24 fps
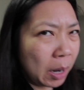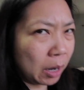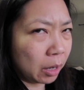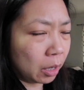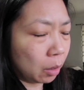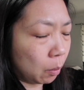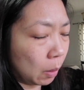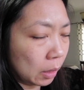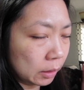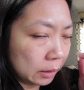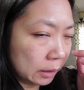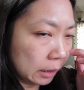
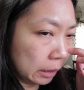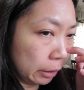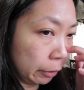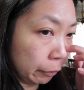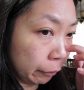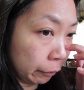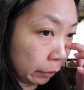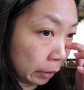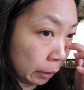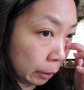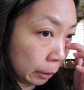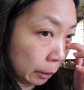Power wants any
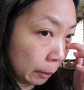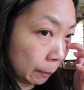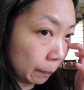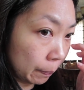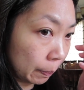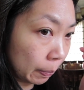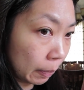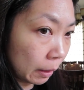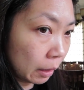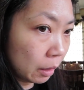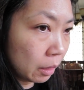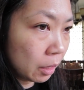pho.
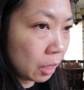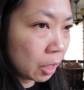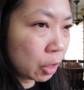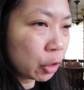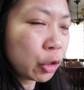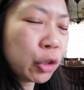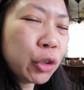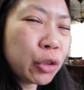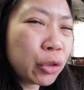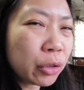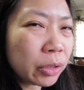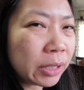
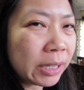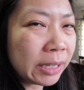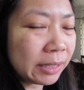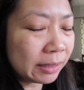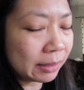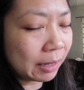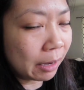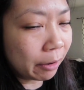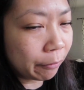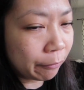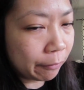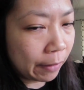Usually
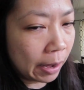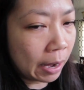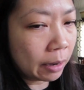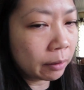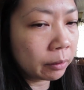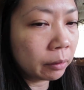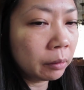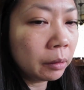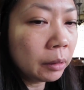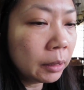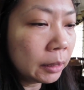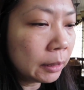he's not a
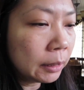fan.